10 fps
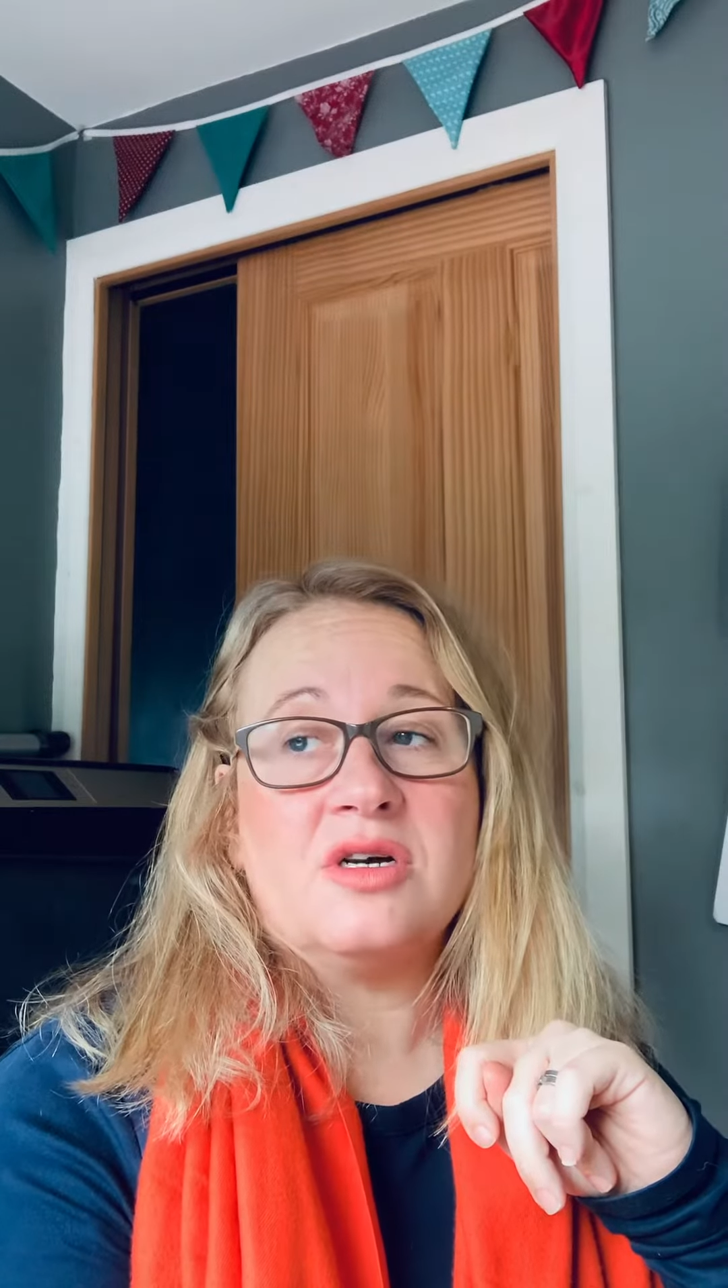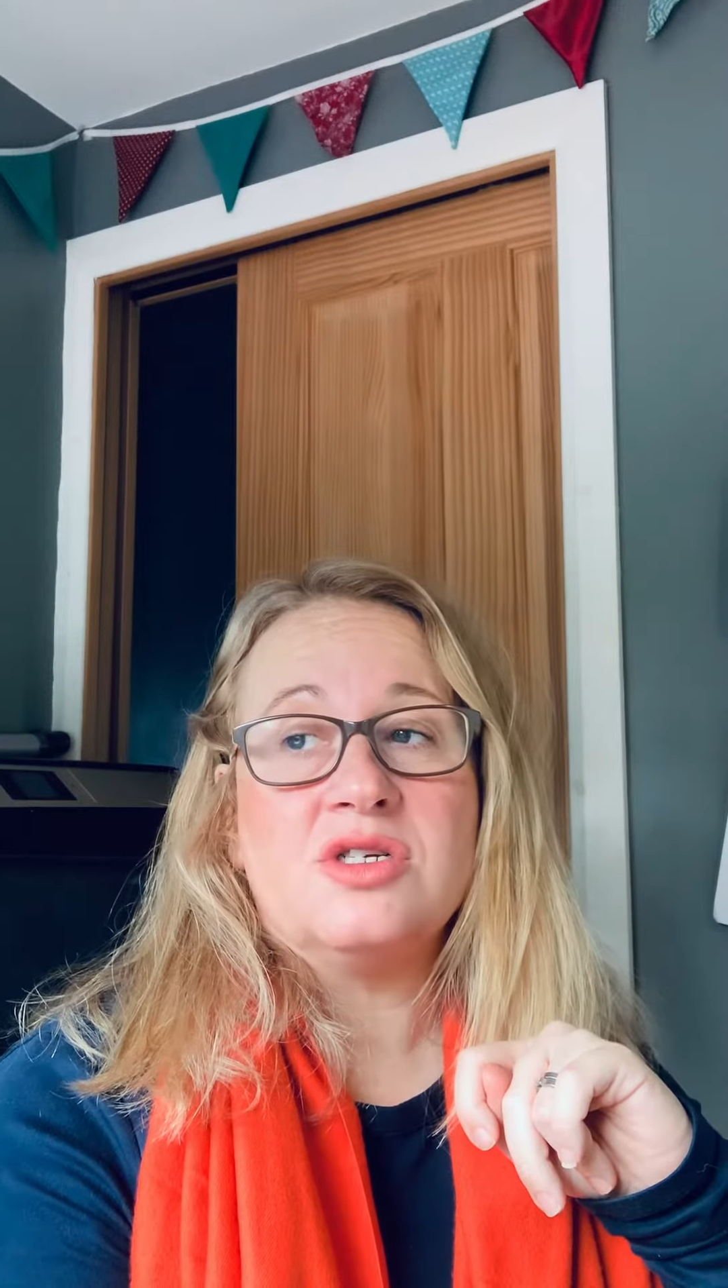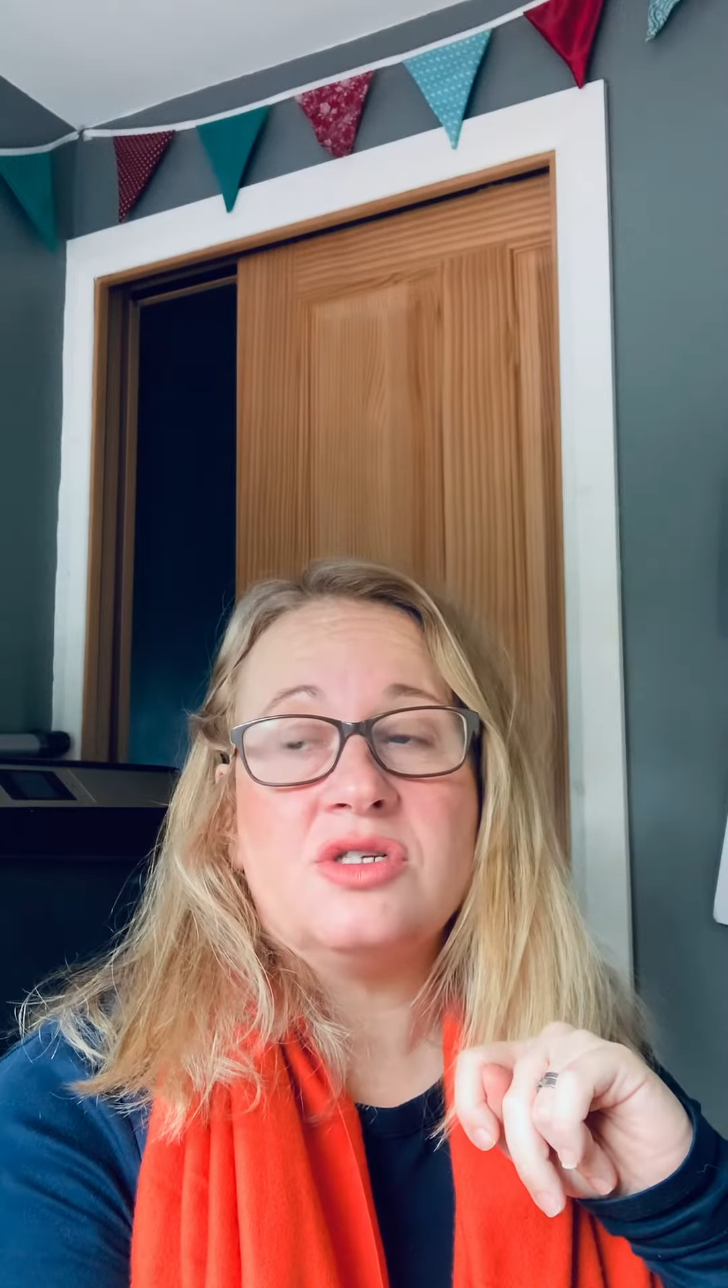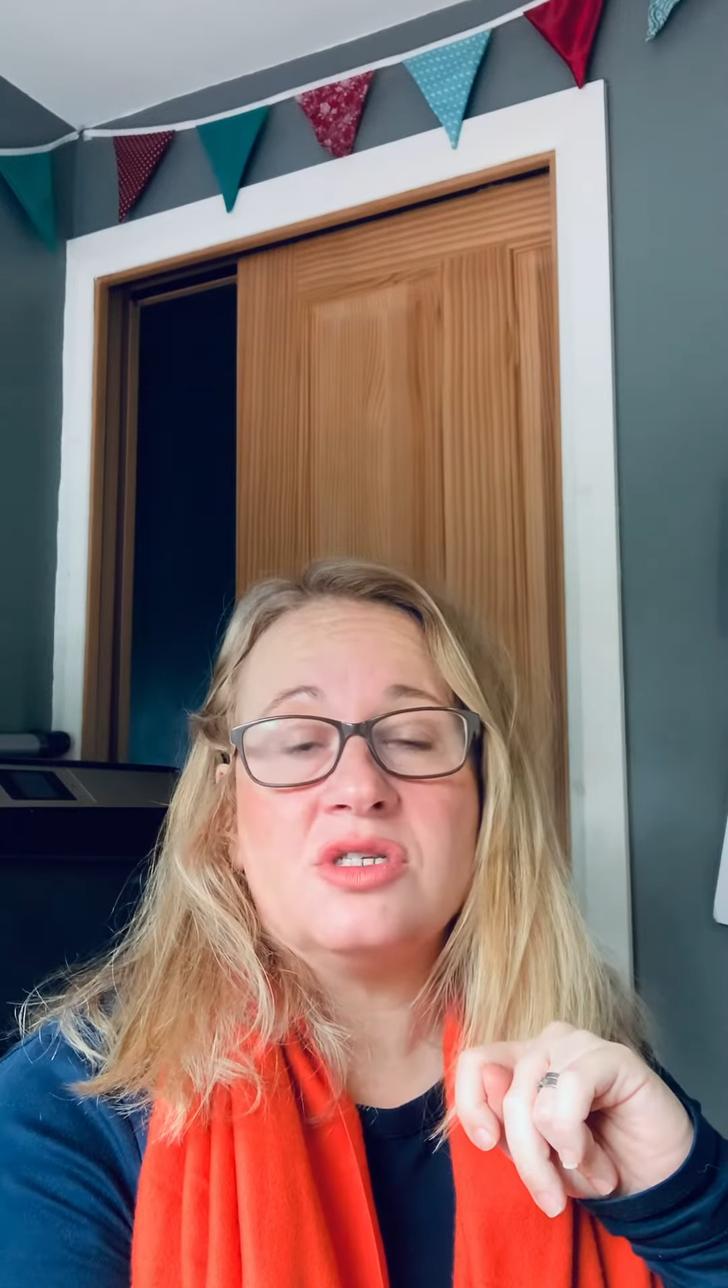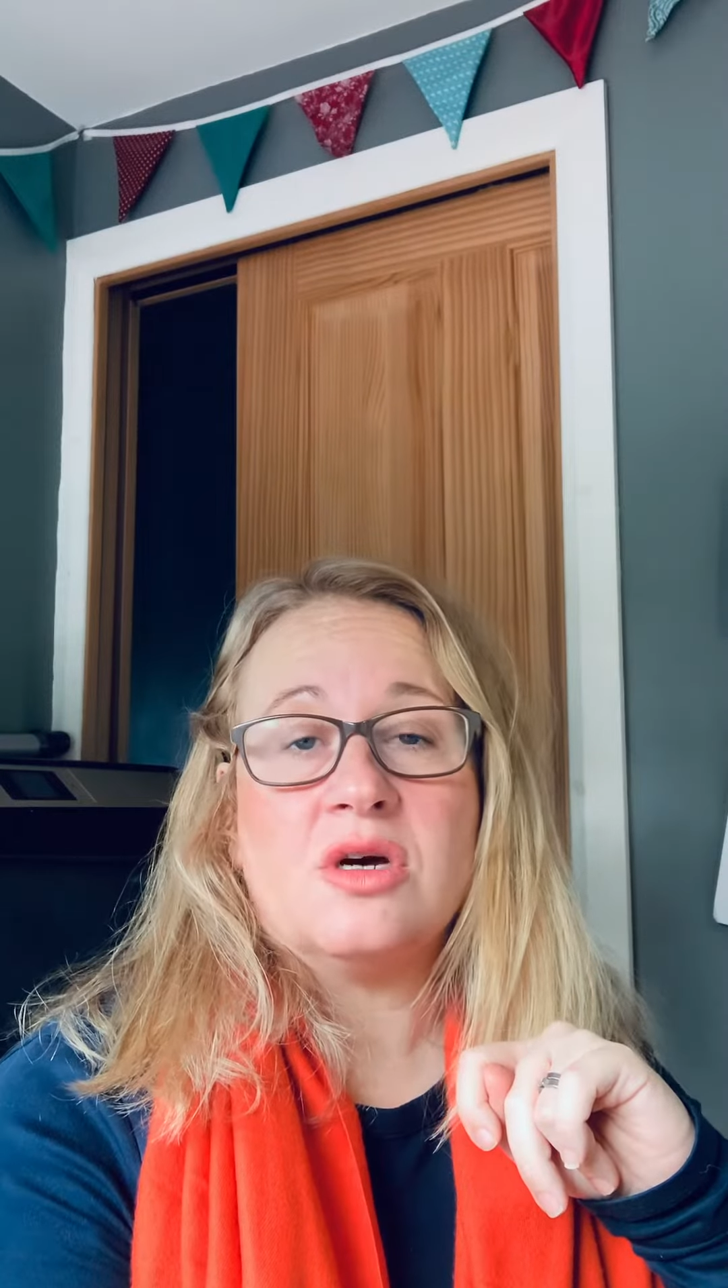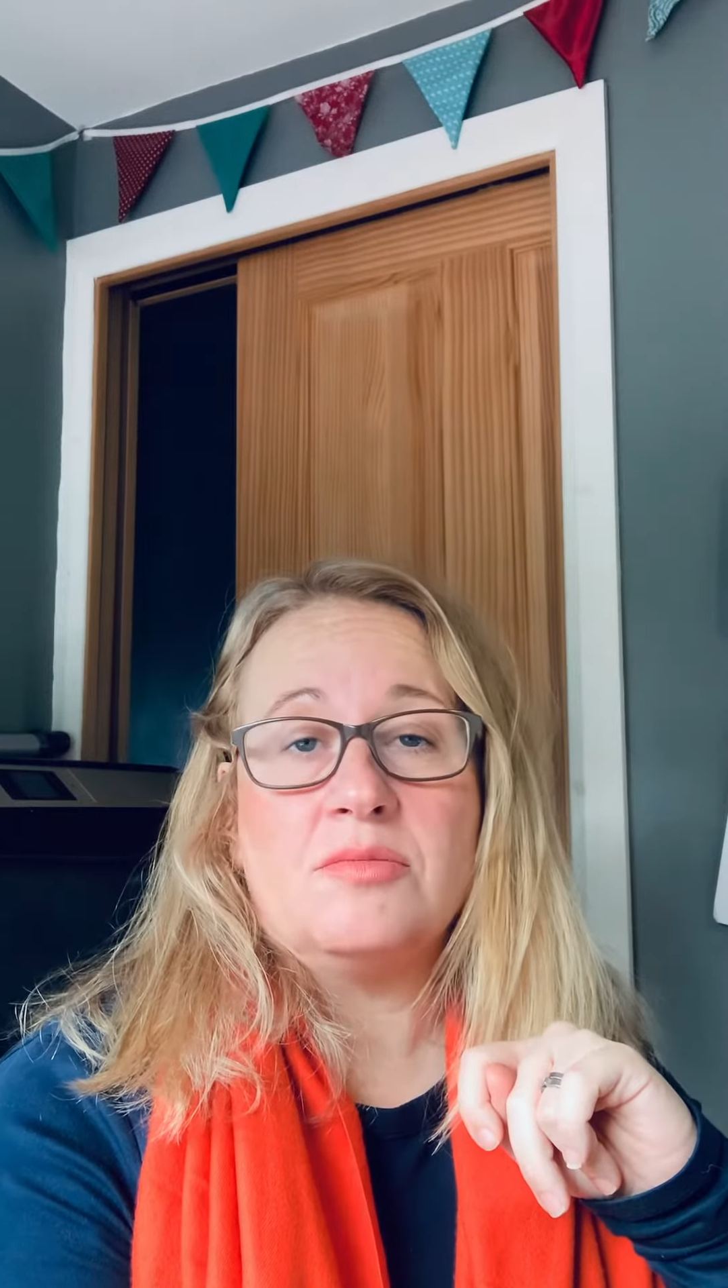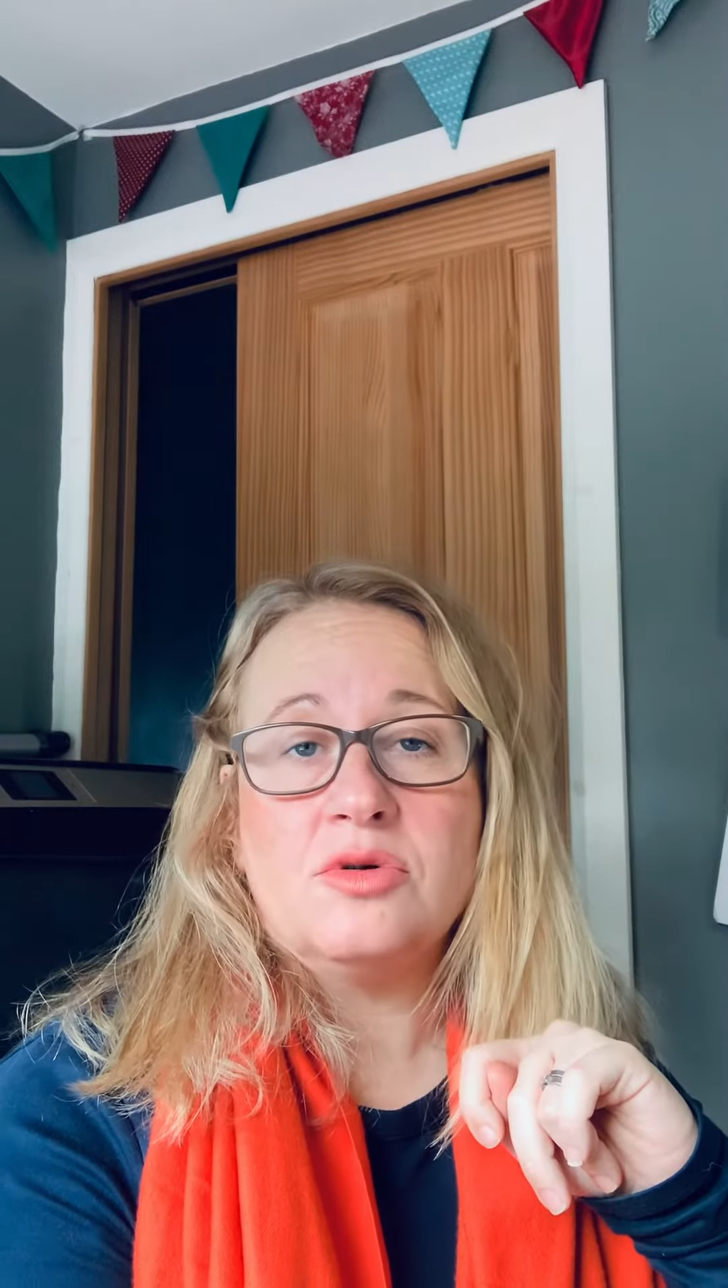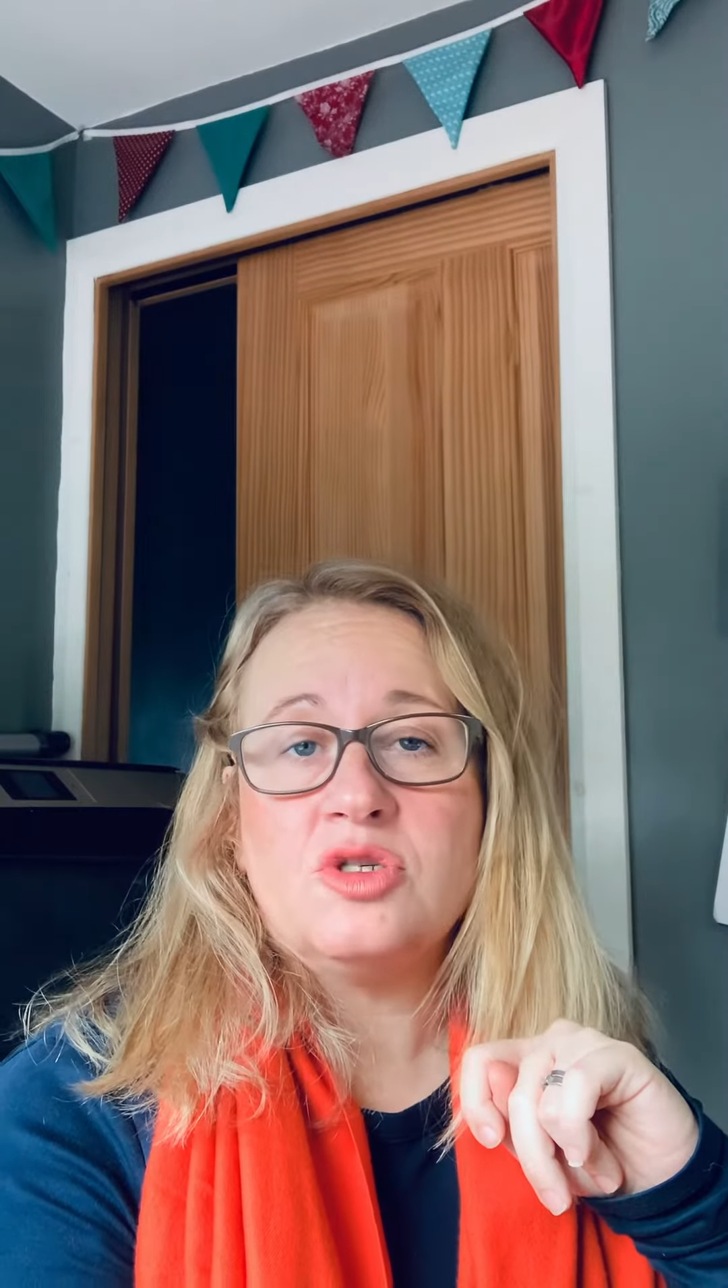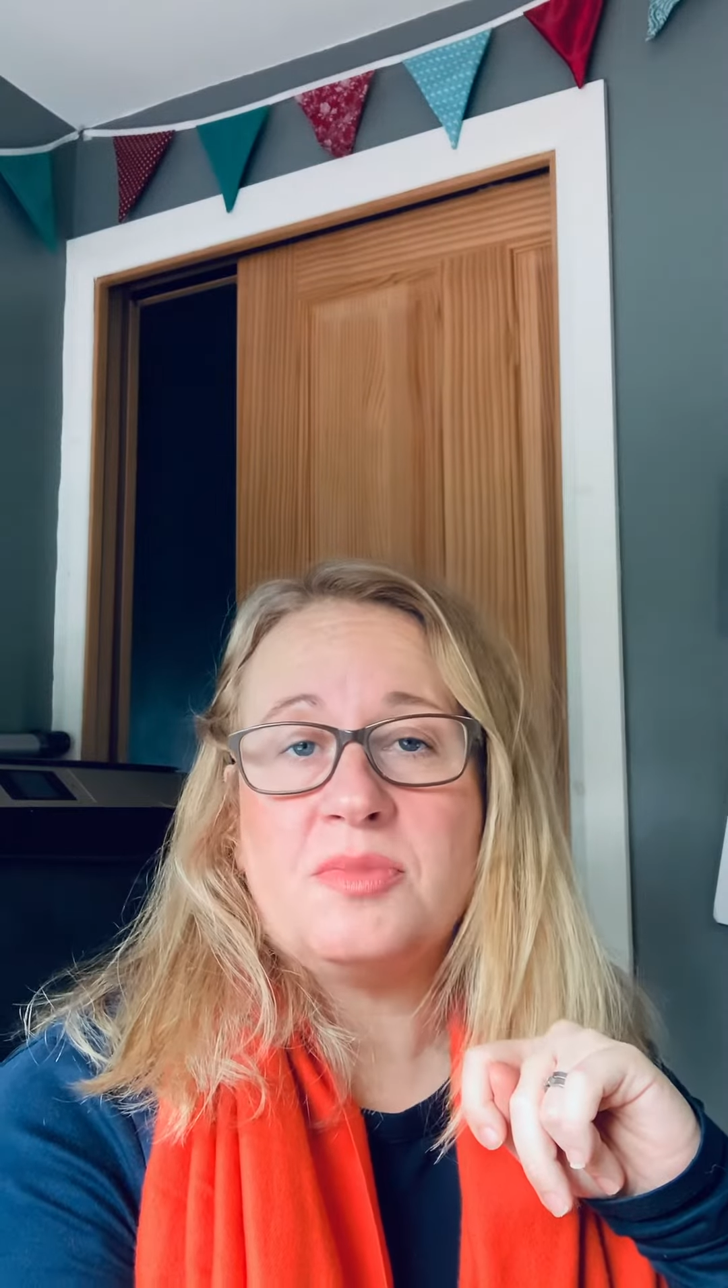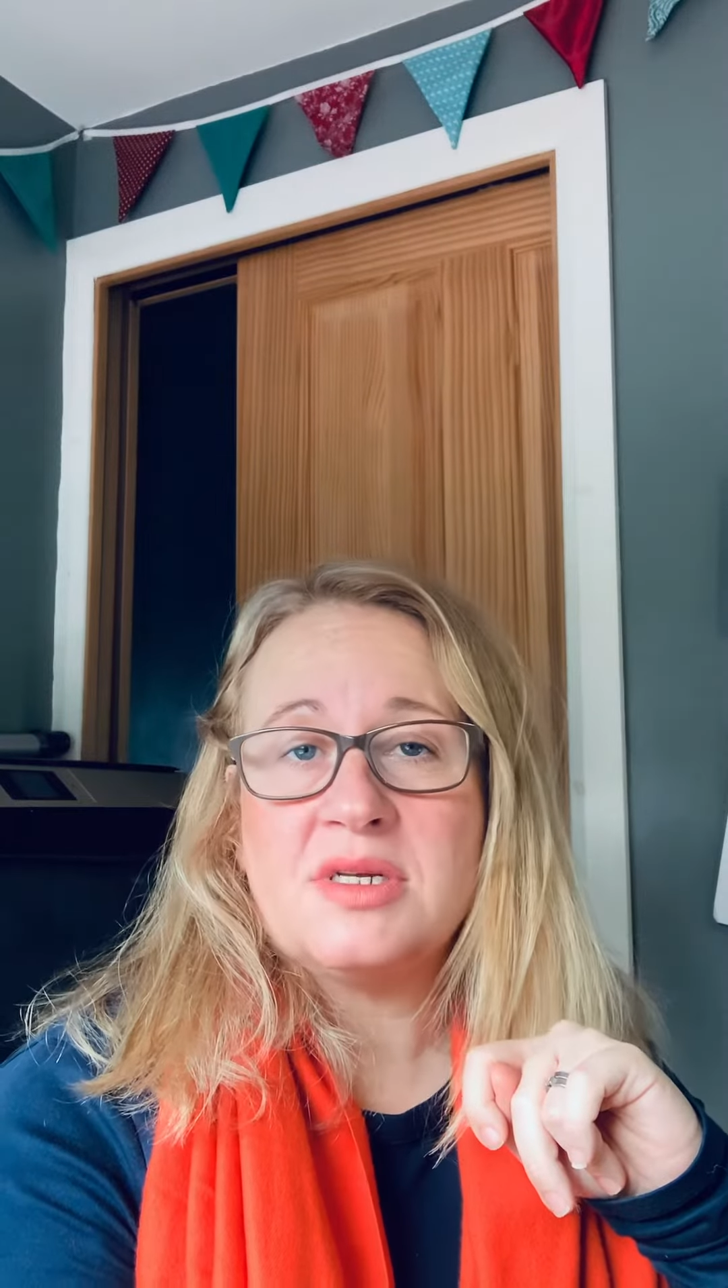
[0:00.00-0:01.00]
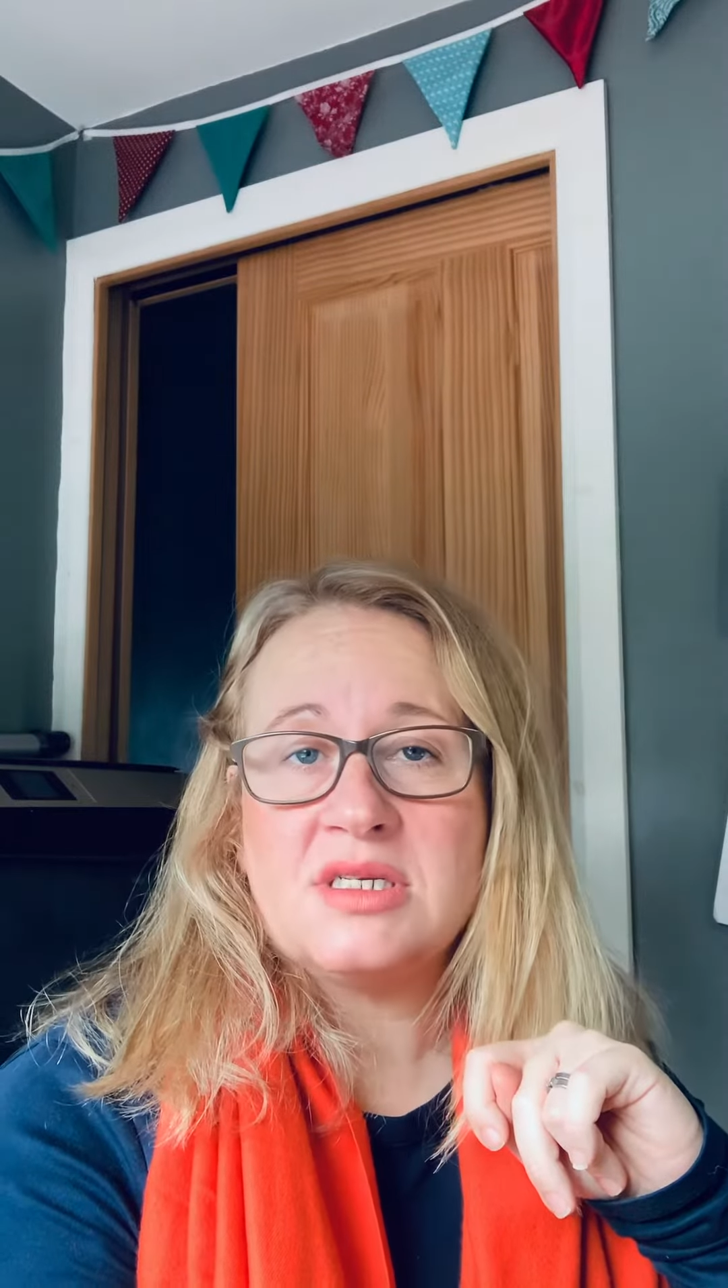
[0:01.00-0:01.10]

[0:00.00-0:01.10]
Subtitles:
streets are much better